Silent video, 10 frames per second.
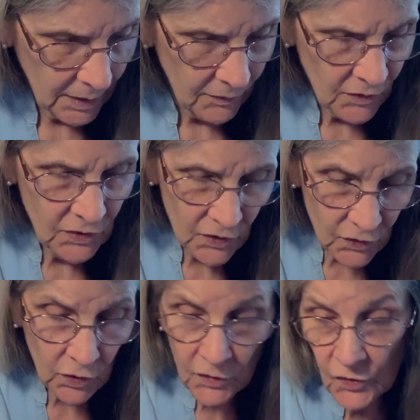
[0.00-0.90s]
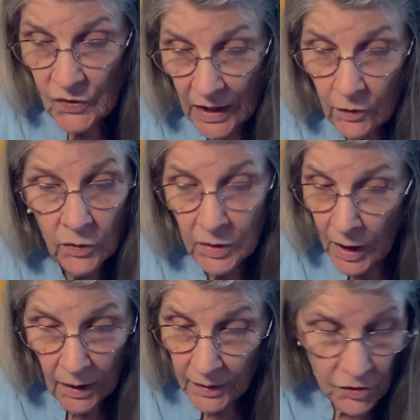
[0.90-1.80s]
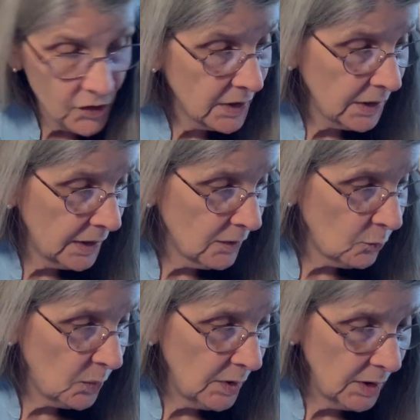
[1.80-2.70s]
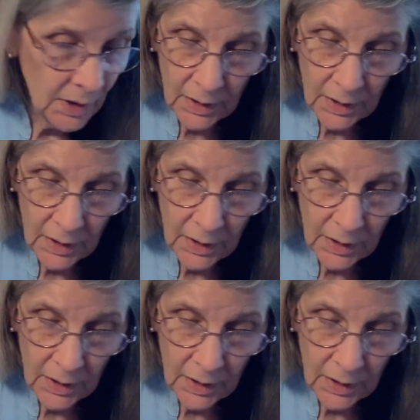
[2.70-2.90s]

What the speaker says: This is sort of sacred knowledge that can't be